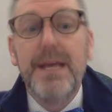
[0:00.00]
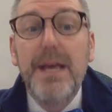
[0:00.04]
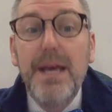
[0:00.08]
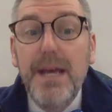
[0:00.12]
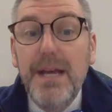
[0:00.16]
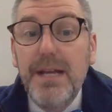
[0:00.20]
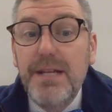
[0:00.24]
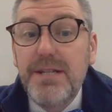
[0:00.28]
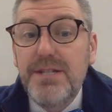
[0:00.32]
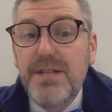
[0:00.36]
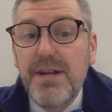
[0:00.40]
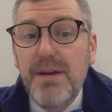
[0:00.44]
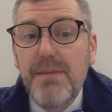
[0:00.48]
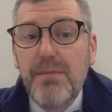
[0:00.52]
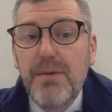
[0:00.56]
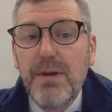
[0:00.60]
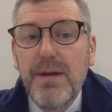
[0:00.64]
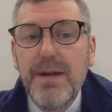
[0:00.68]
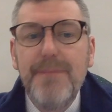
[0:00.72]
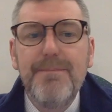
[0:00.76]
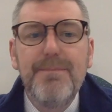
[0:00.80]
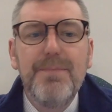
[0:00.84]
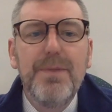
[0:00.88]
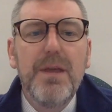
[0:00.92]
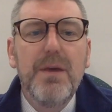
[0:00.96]
In
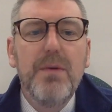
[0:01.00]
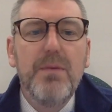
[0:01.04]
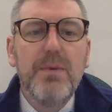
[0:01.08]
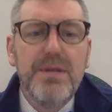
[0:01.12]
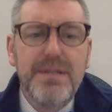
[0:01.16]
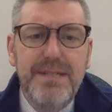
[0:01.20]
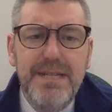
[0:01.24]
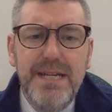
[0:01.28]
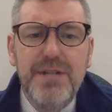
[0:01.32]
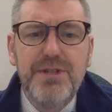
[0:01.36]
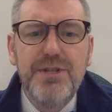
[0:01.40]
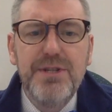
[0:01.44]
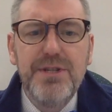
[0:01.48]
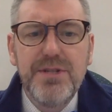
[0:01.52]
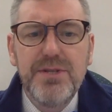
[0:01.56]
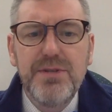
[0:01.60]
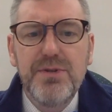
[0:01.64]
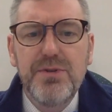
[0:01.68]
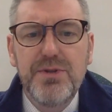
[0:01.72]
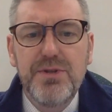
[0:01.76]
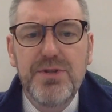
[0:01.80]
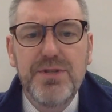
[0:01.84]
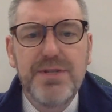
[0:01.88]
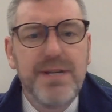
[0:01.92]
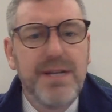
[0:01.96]
summary, when teaching
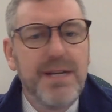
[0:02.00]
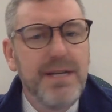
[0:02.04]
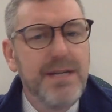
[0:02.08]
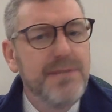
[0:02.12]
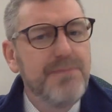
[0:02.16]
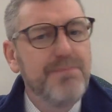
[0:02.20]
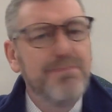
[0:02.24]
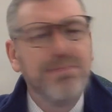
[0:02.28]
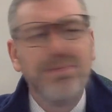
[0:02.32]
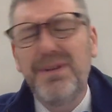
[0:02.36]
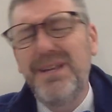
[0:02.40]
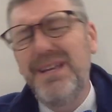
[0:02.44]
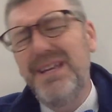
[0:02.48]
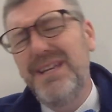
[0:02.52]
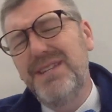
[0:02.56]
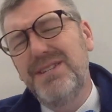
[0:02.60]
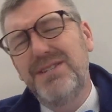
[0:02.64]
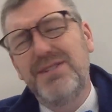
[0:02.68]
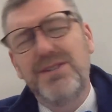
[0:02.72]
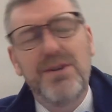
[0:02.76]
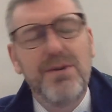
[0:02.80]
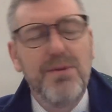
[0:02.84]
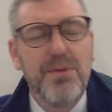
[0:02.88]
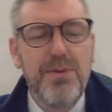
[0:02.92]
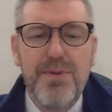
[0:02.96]
social studies, please
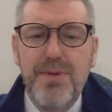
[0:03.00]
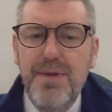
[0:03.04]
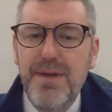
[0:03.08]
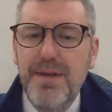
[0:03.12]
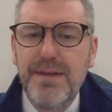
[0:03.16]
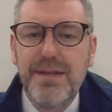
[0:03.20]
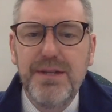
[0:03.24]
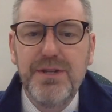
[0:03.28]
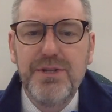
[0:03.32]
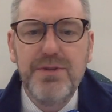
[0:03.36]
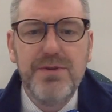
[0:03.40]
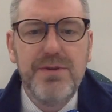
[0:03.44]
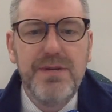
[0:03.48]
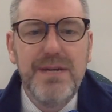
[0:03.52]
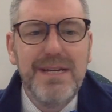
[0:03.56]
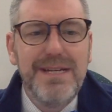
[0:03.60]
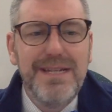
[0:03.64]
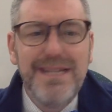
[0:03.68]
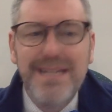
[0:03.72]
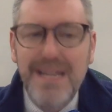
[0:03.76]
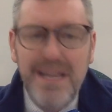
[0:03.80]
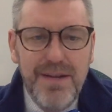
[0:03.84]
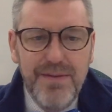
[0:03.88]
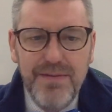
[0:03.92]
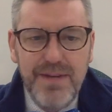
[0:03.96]
don't think that you need
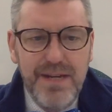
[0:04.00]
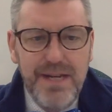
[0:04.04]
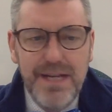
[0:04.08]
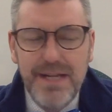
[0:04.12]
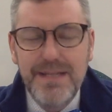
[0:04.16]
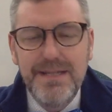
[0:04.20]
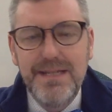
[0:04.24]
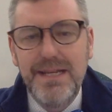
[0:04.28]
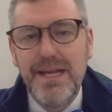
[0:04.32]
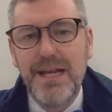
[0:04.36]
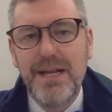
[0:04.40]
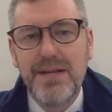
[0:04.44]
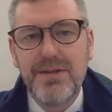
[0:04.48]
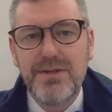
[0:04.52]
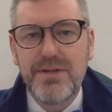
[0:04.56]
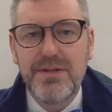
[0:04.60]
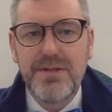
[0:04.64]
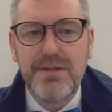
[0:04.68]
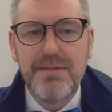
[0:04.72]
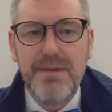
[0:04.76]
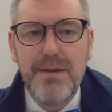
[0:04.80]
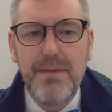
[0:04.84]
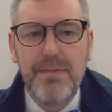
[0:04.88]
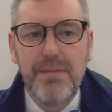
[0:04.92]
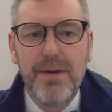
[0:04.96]
to give kids the answers
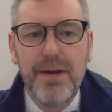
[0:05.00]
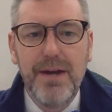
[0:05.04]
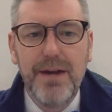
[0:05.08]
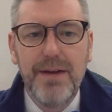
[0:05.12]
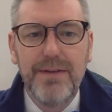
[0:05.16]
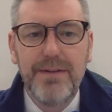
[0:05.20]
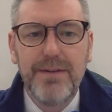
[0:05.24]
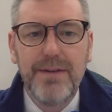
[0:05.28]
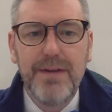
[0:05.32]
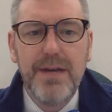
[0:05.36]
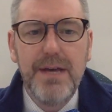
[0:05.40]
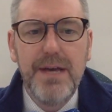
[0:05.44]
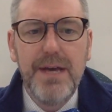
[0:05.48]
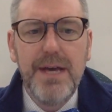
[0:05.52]
to memorize.